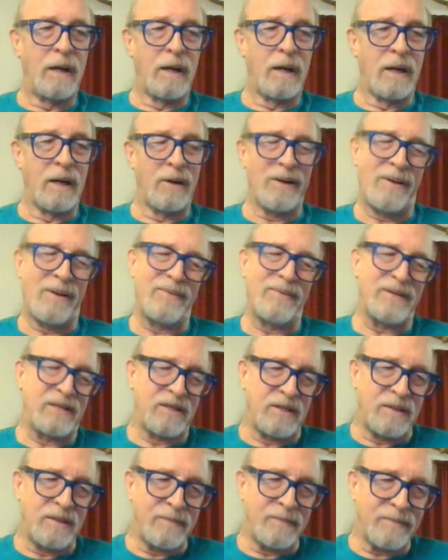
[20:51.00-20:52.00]
I
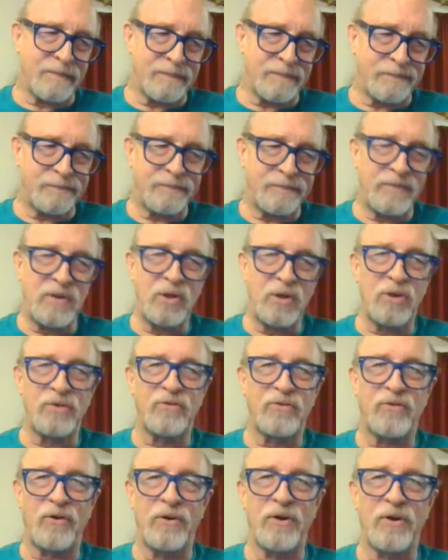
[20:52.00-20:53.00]
mean, you
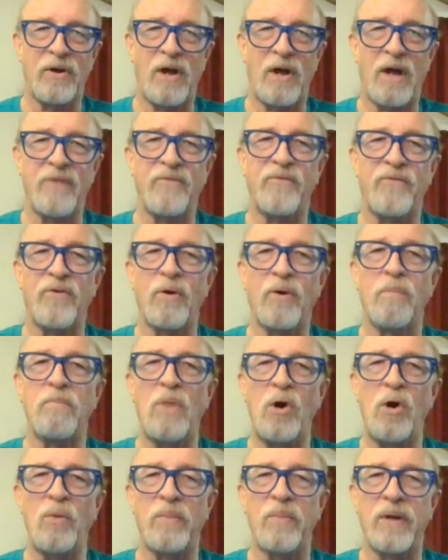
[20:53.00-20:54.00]
can turn it on for a
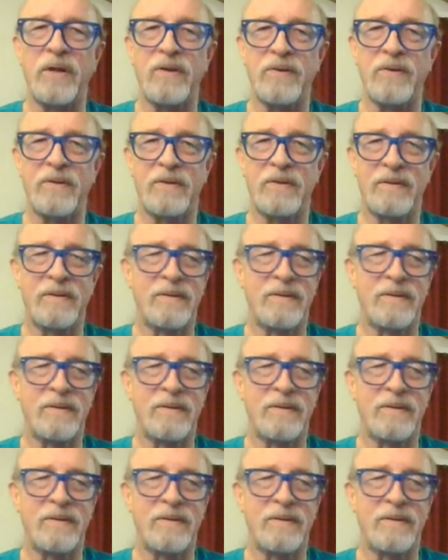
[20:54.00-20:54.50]
moment,